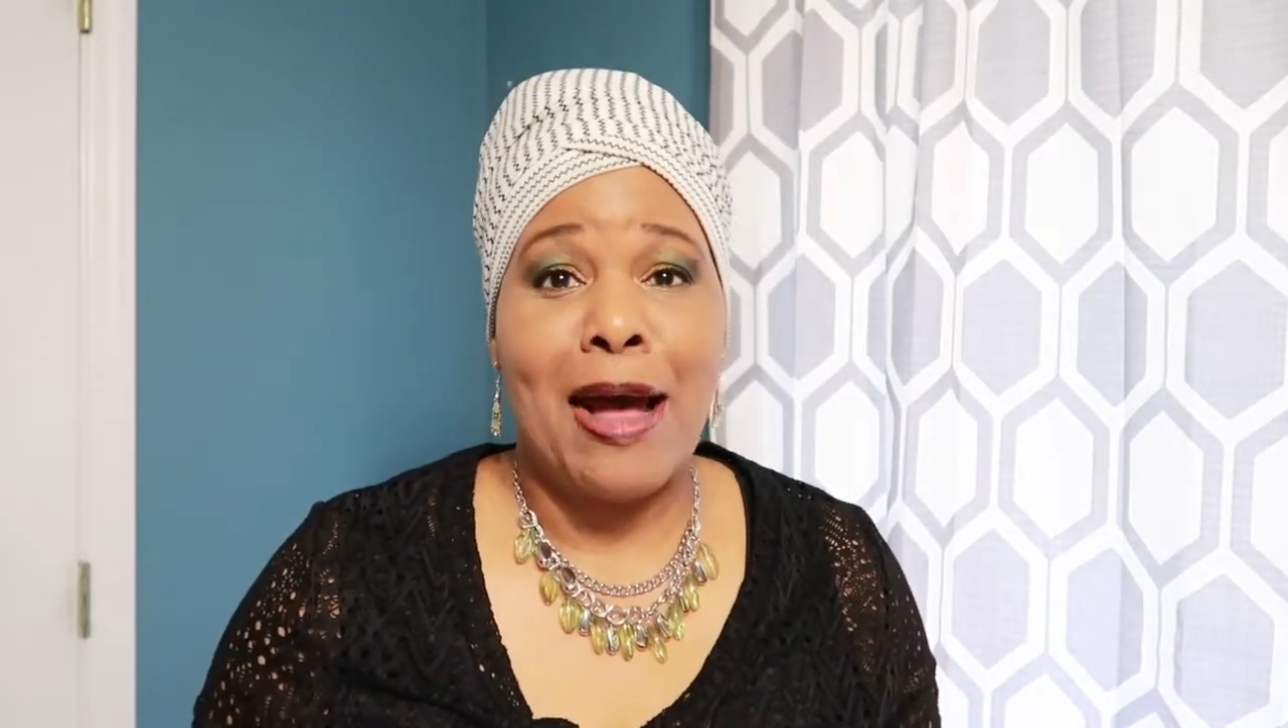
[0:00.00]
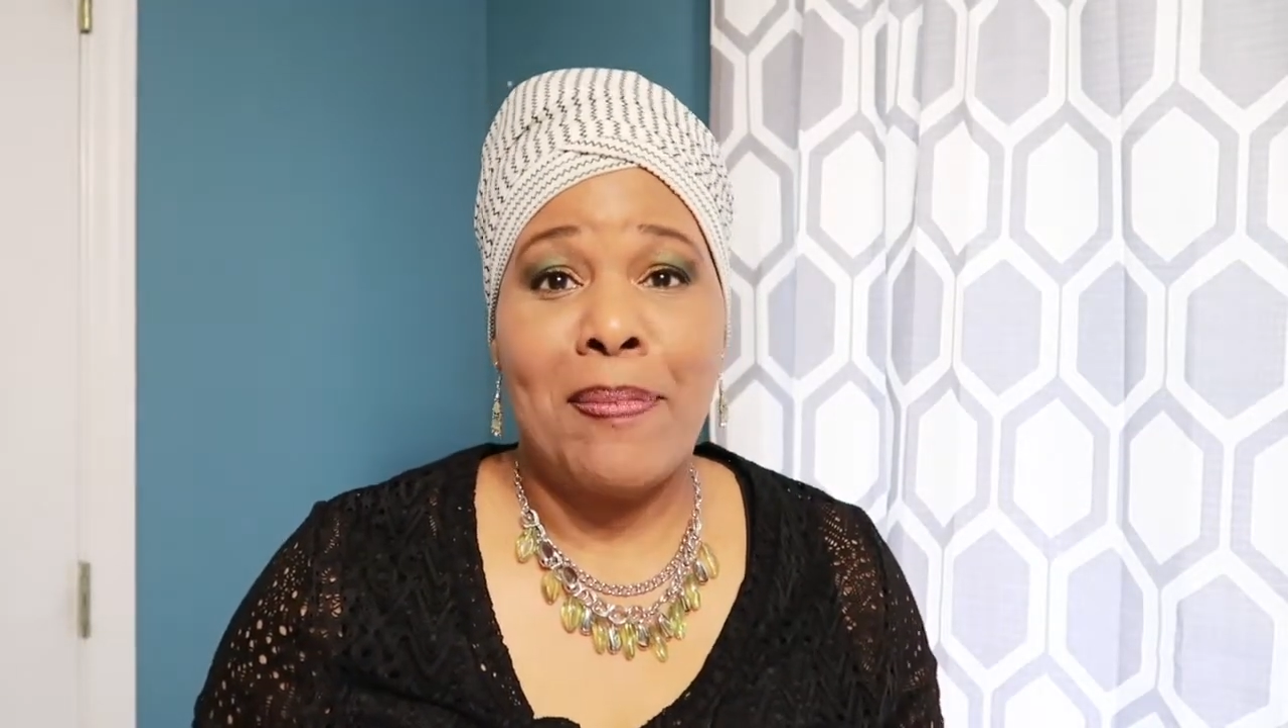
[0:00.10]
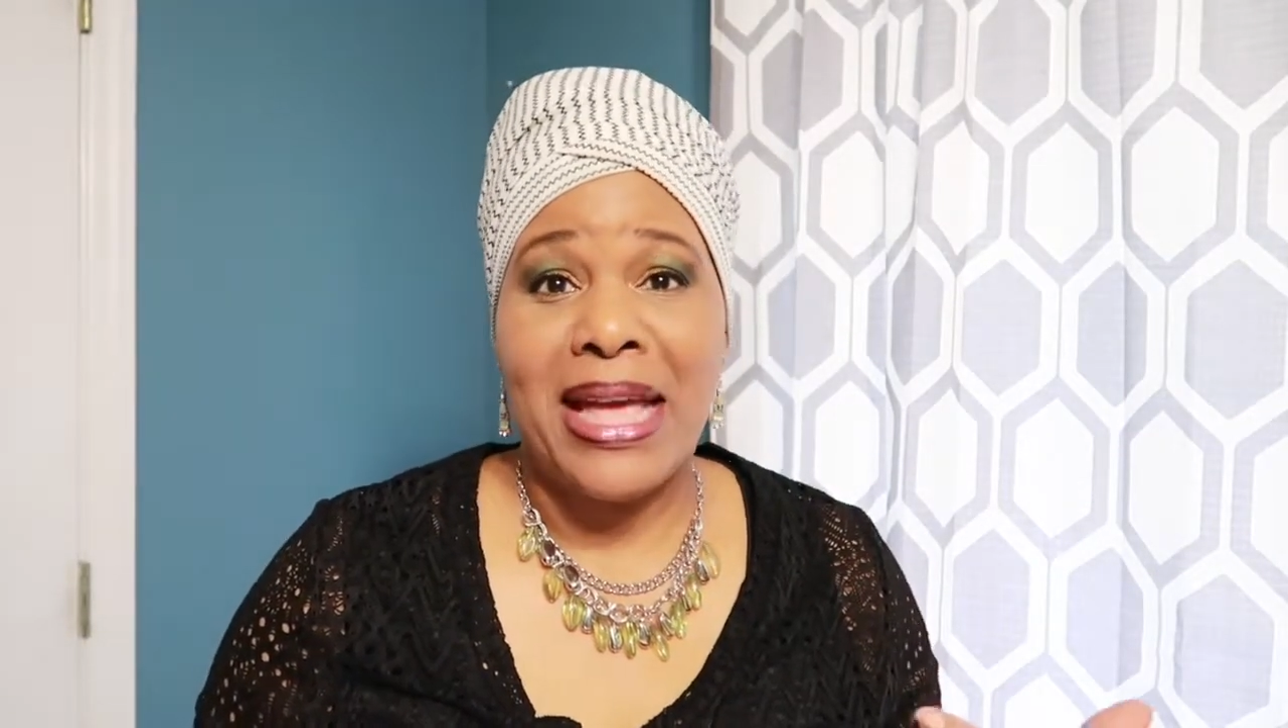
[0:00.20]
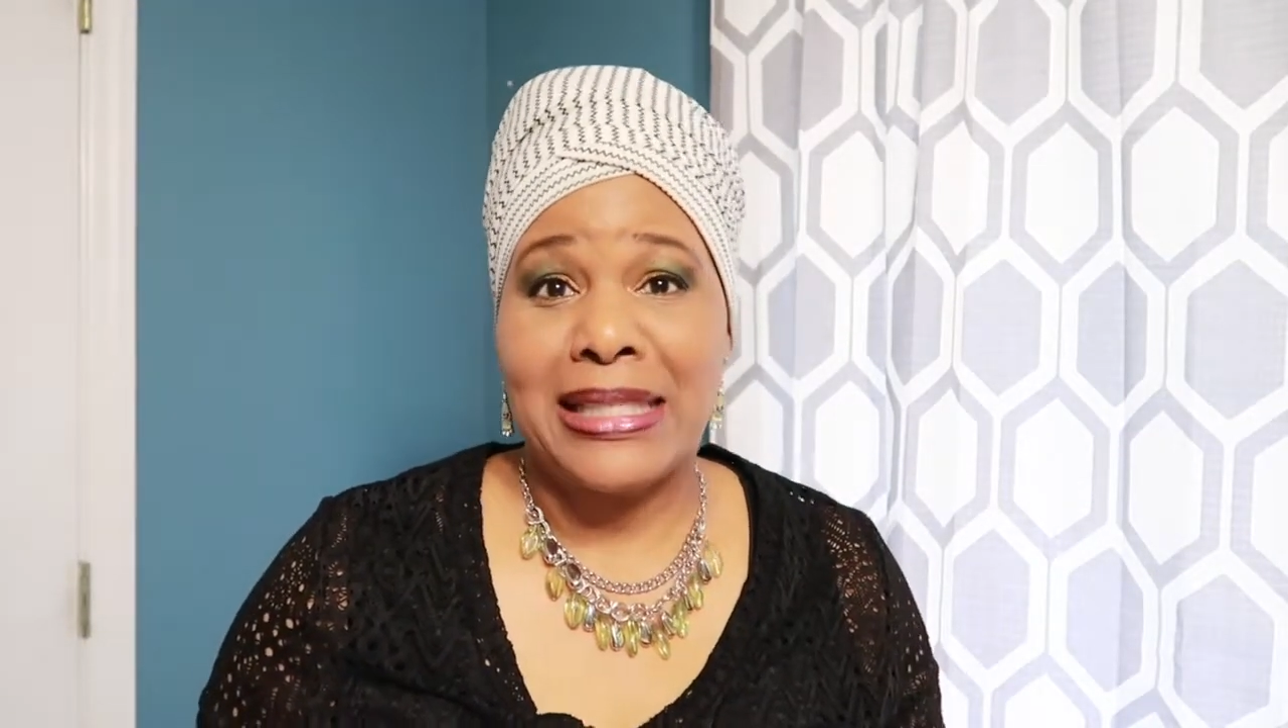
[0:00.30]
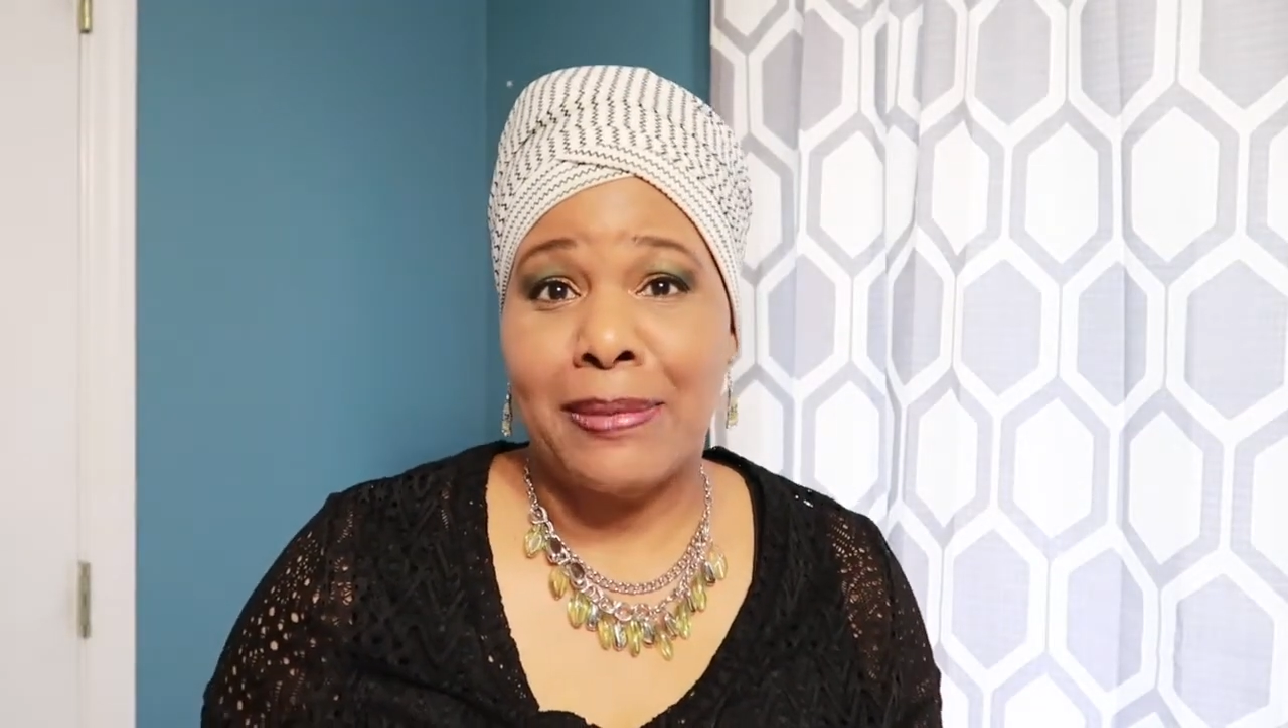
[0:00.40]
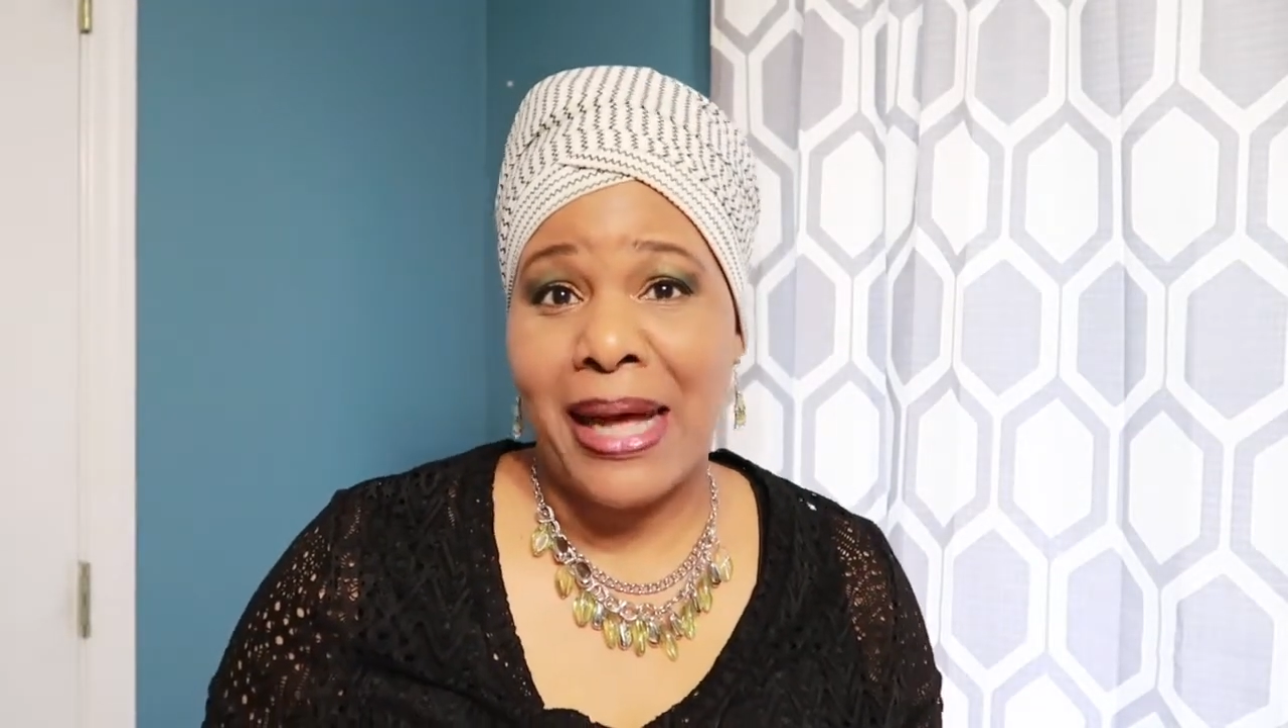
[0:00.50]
I made to